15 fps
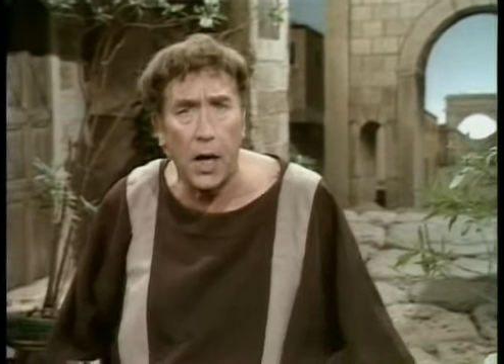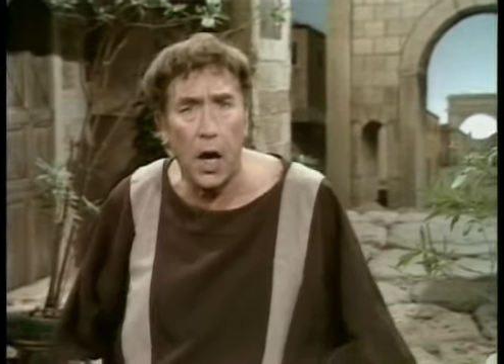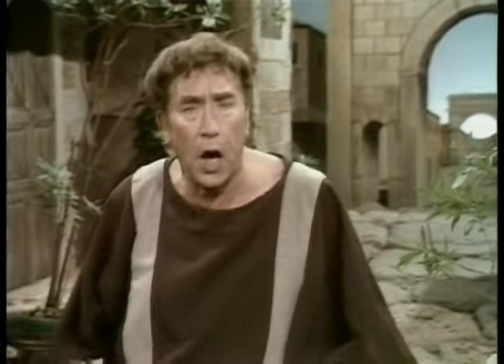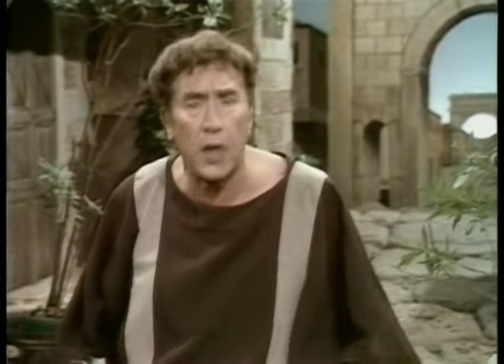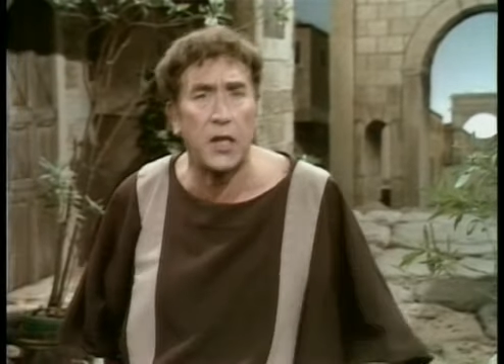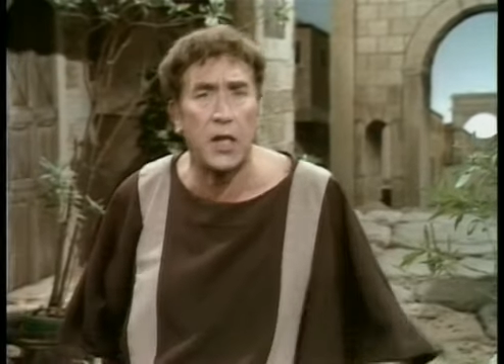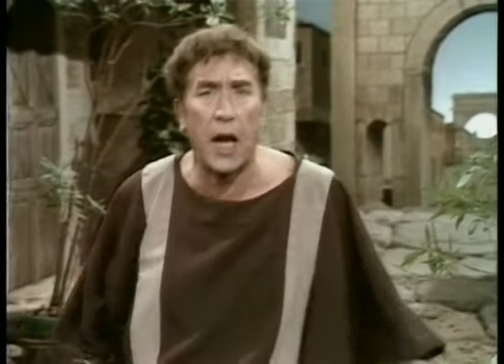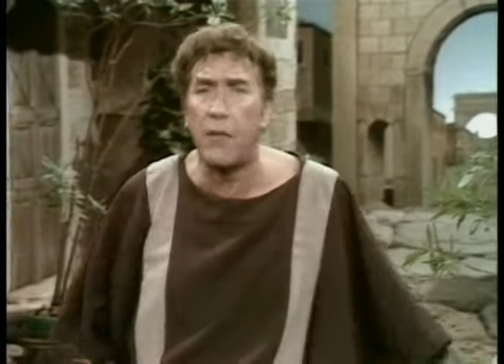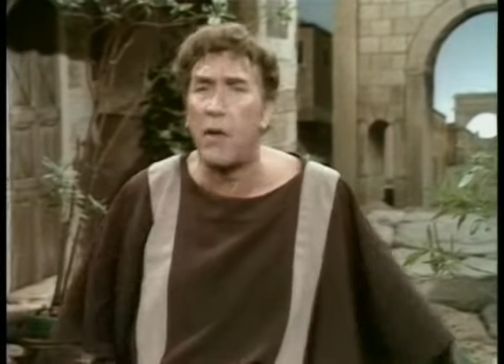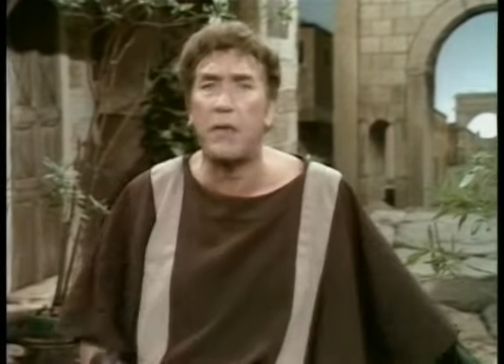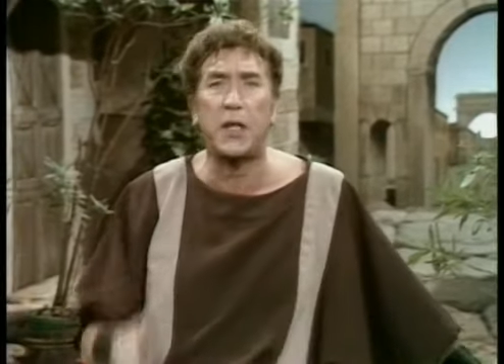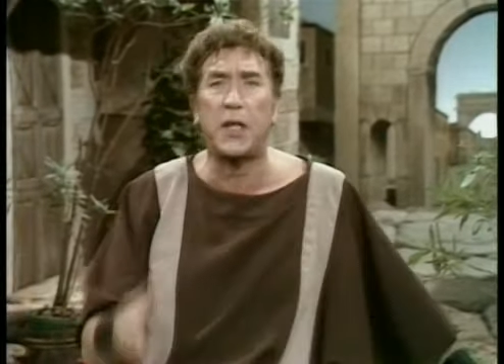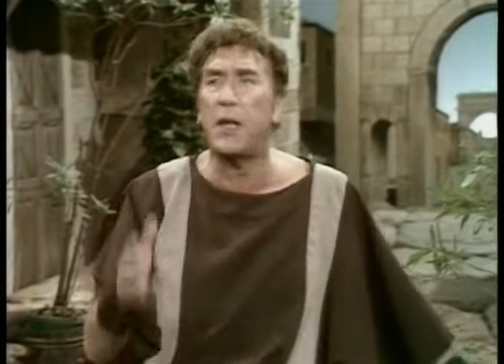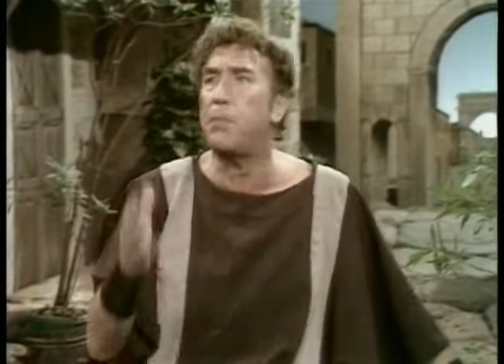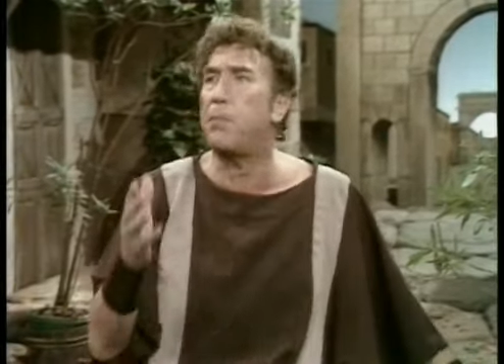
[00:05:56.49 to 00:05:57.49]
Honestly, I've never
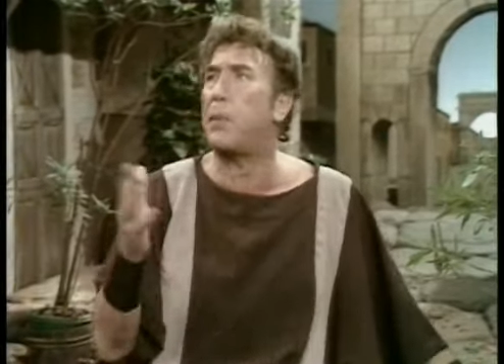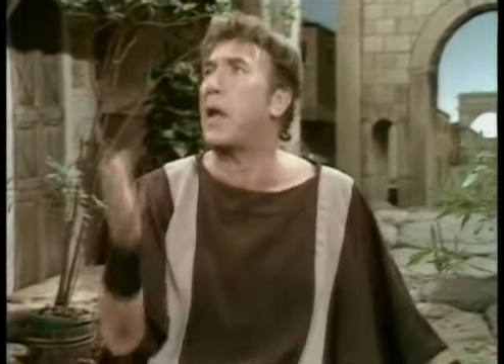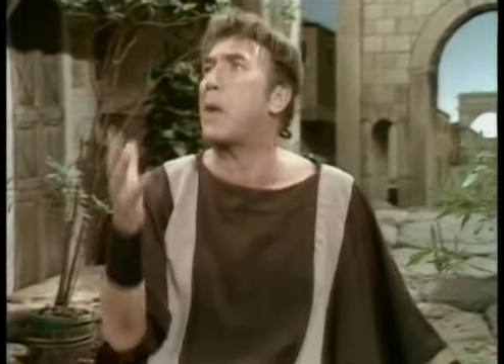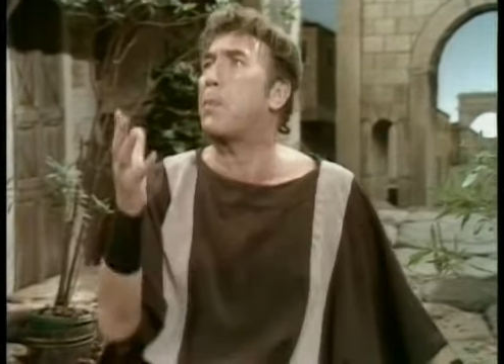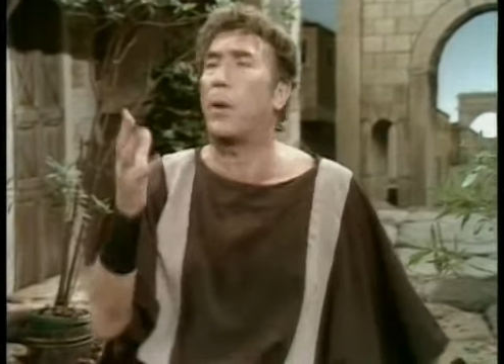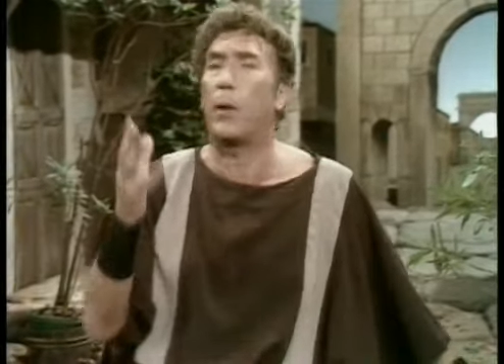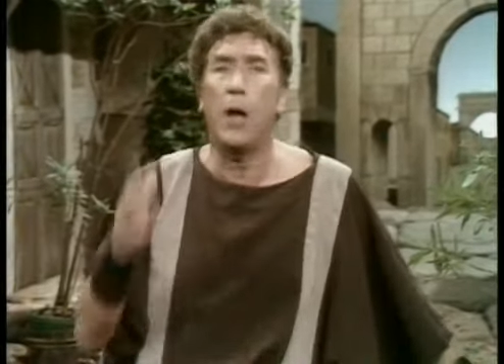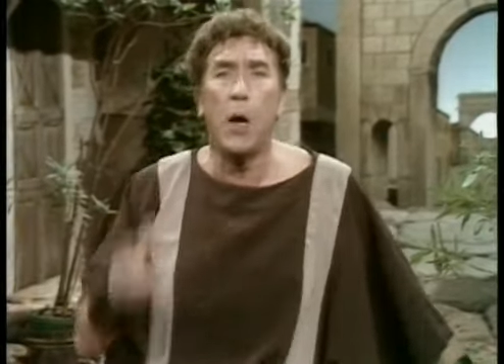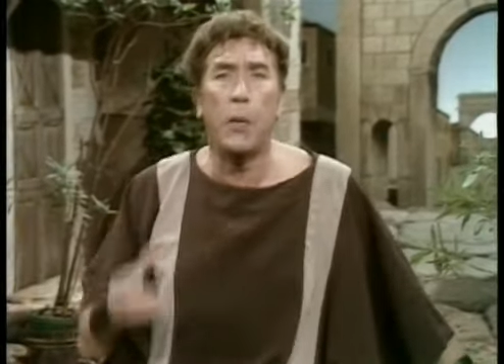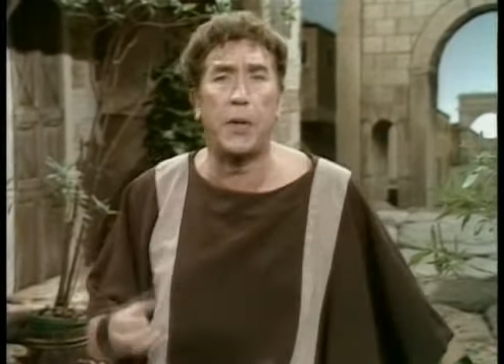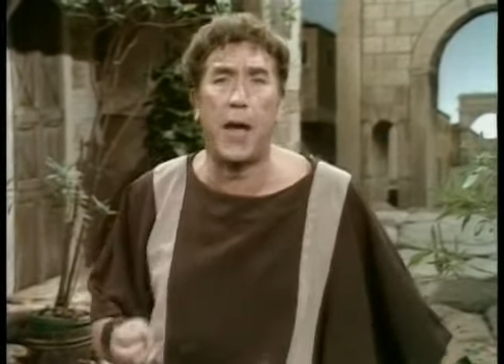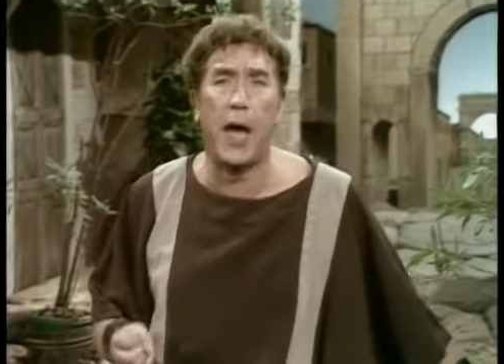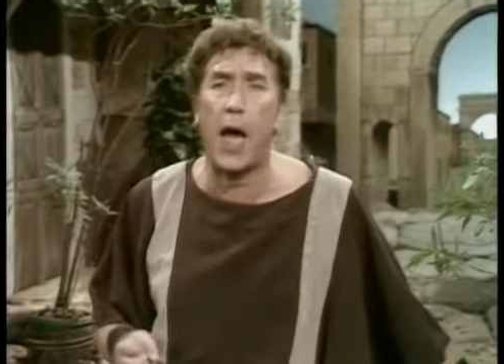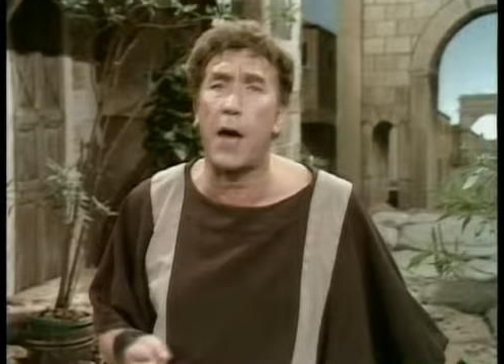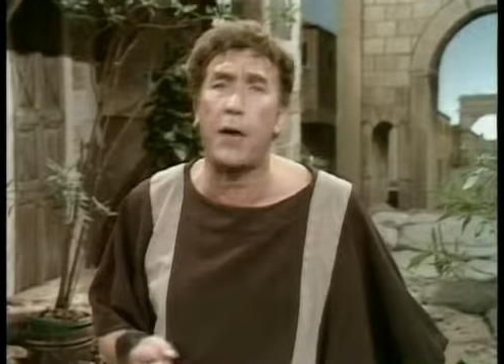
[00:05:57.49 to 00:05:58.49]
seen people with
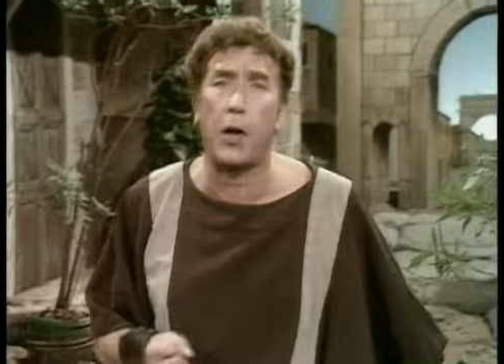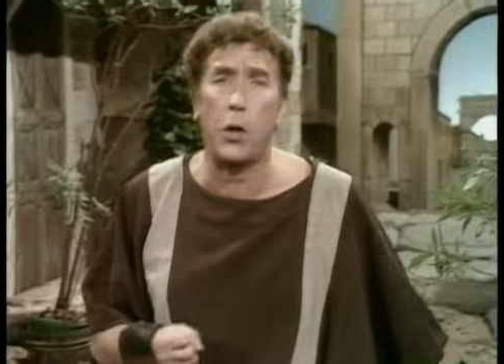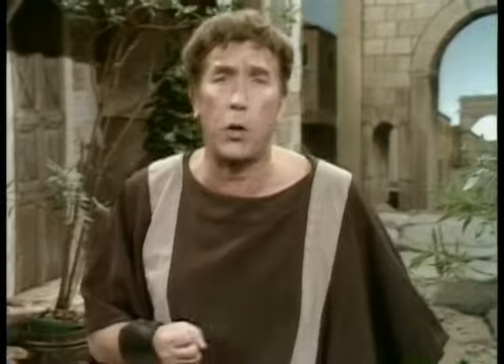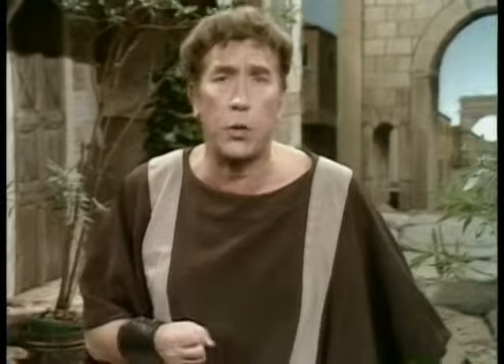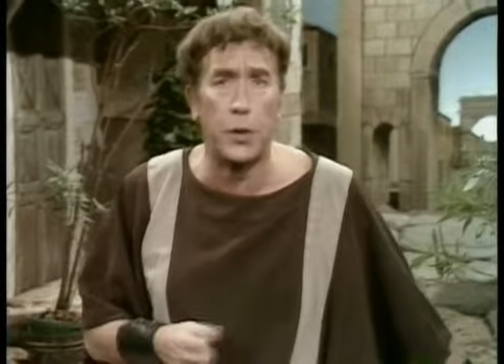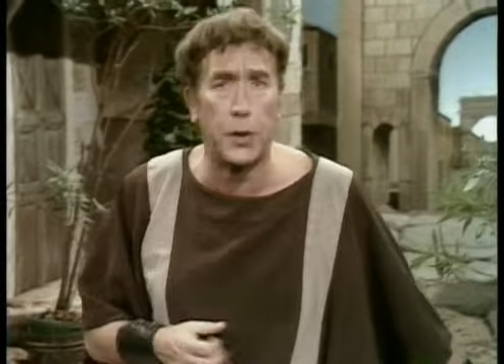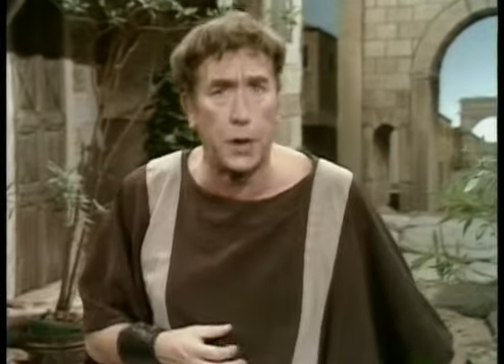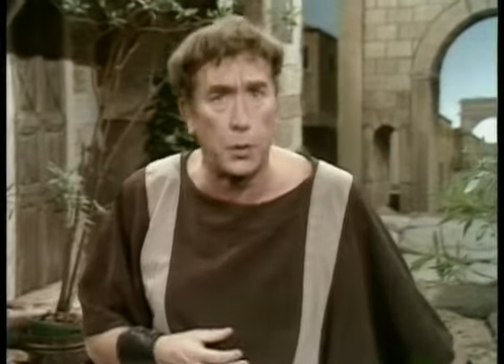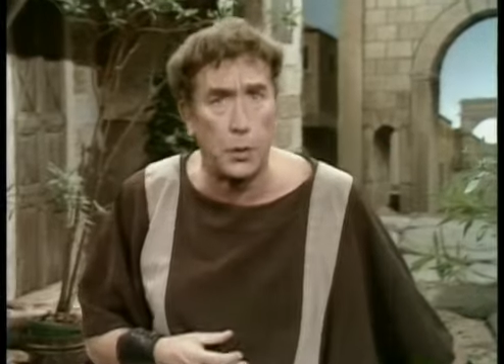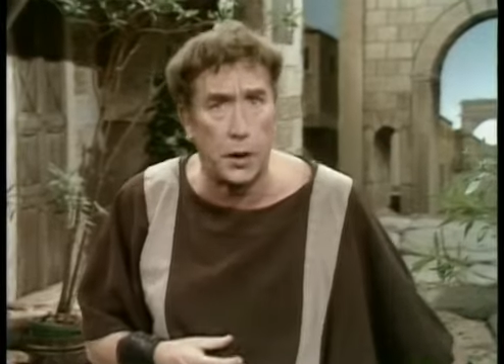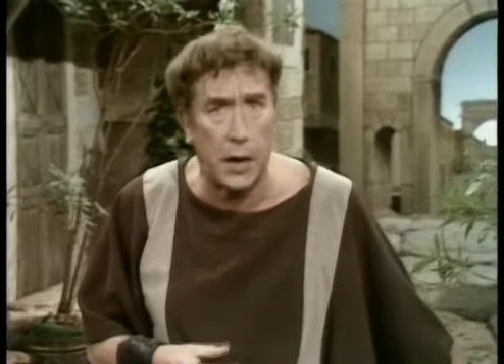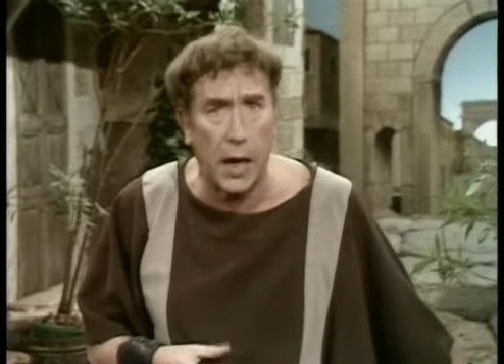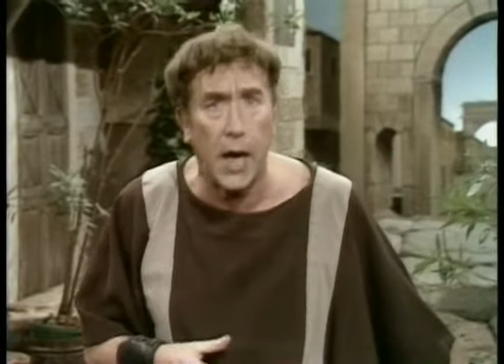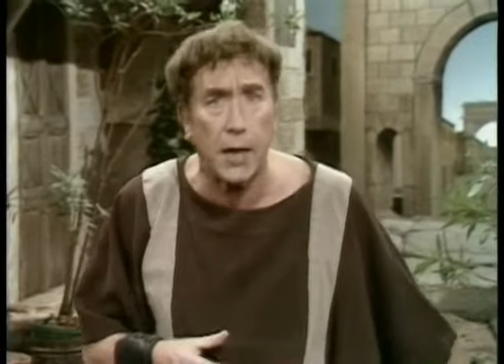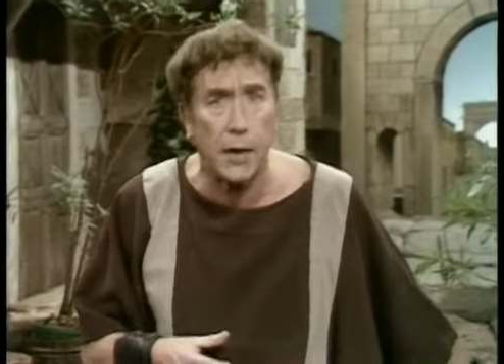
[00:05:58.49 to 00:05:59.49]
arrows so
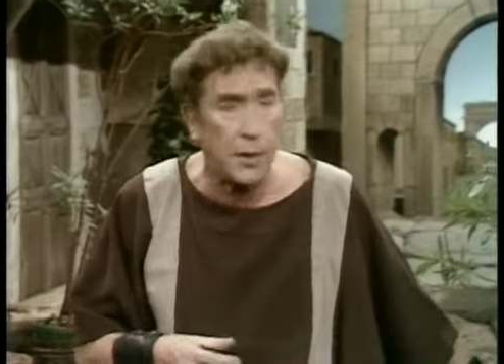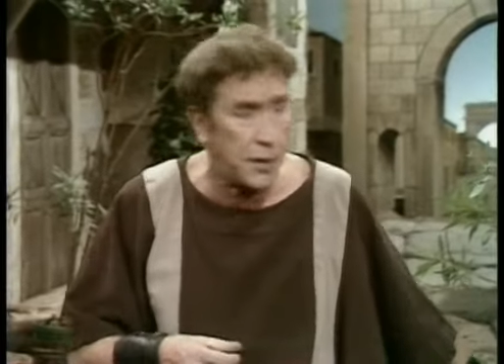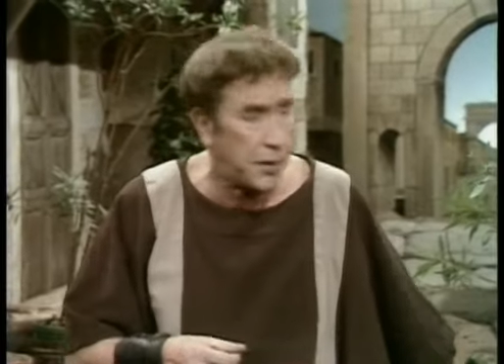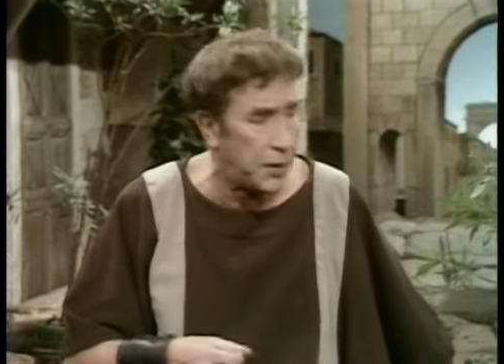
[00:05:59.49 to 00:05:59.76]
gant.